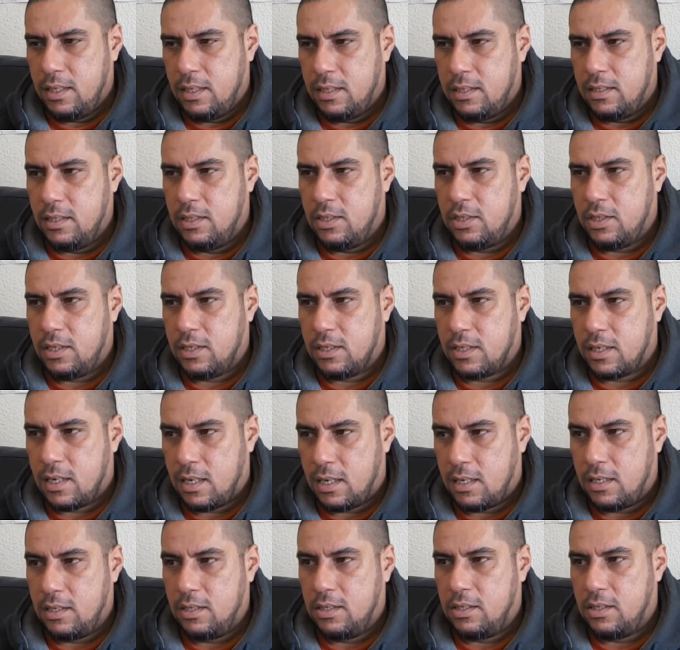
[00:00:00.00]
energy and
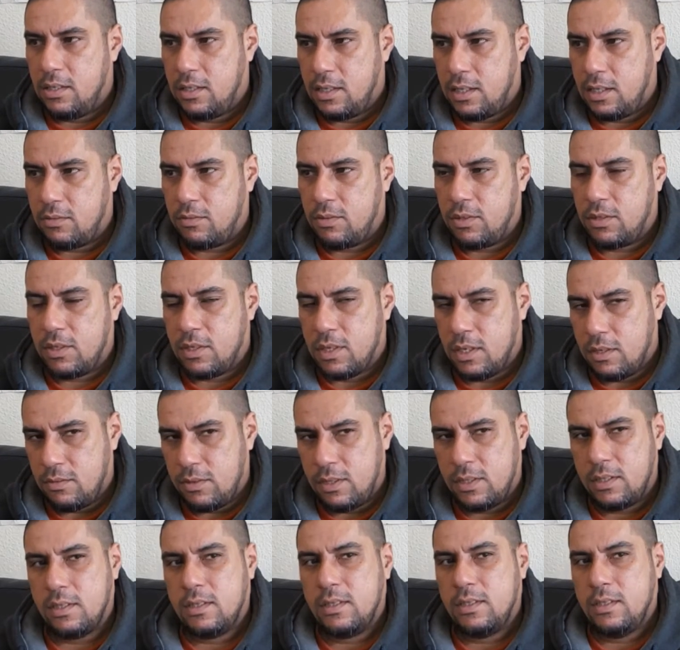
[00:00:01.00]
culture that was
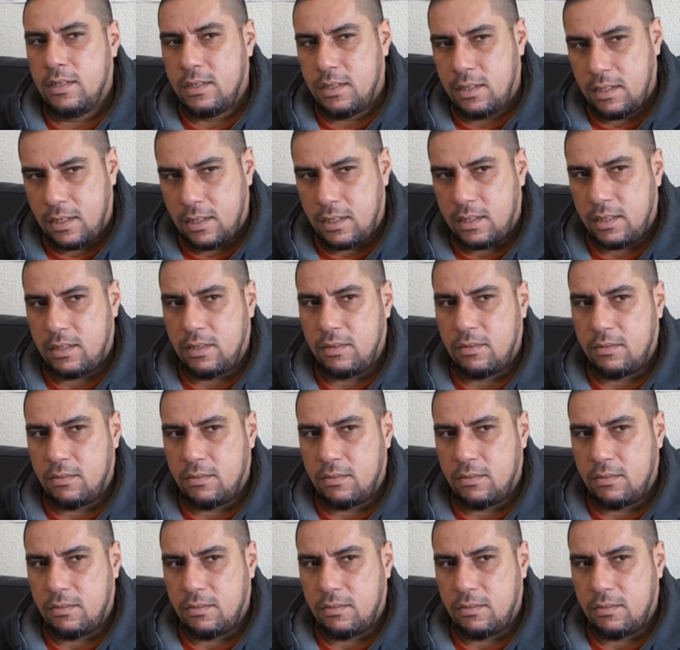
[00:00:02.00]
going on there